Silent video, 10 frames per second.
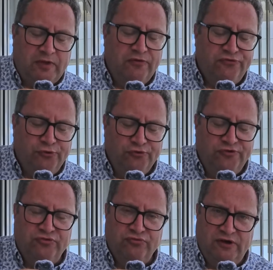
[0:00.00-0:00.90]
The
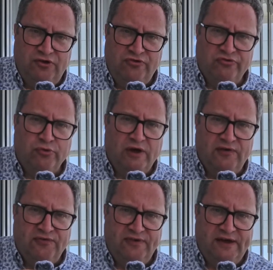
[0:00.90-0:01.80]
sauce is rich, it's
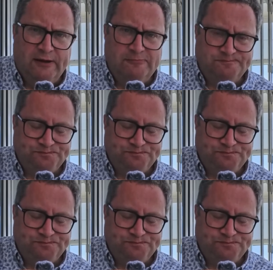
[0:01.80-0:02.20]
quite thick,